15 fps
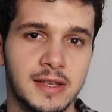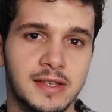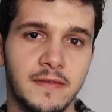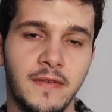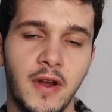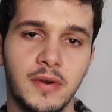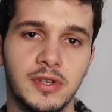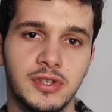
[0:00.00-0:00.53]
is a
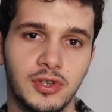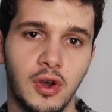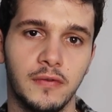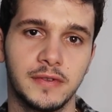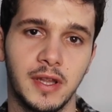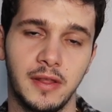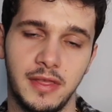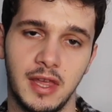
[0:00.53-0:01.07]
very
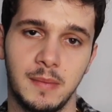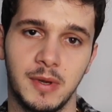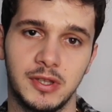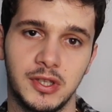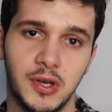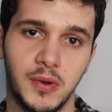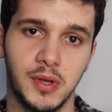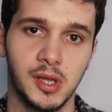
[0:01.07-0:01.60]
soft and thick
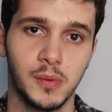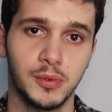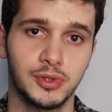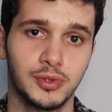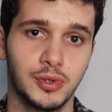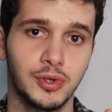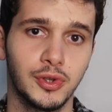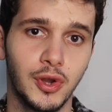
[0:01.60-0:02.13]
material,
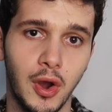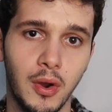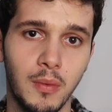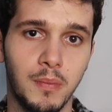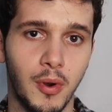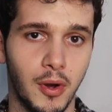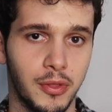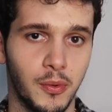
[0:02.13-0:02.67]
which could go
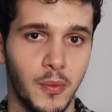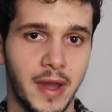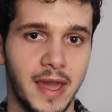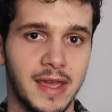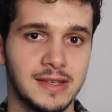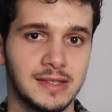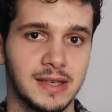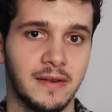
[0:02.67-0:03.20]
both
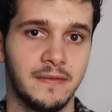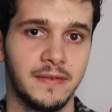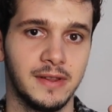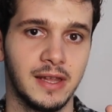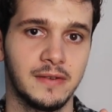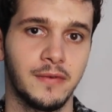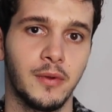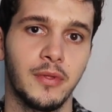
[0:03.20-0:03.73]
ways. I feel
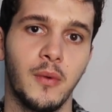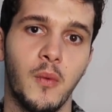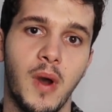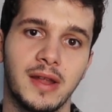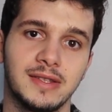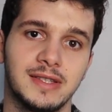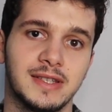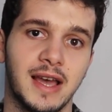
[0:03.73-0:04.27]
like from the
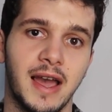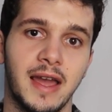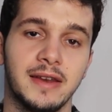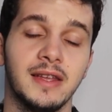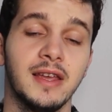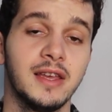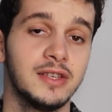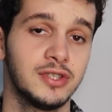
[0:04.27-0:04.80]
one
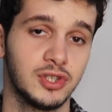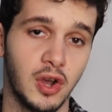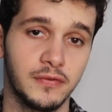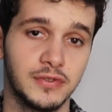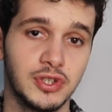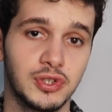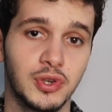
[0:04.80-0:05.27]
side, soft is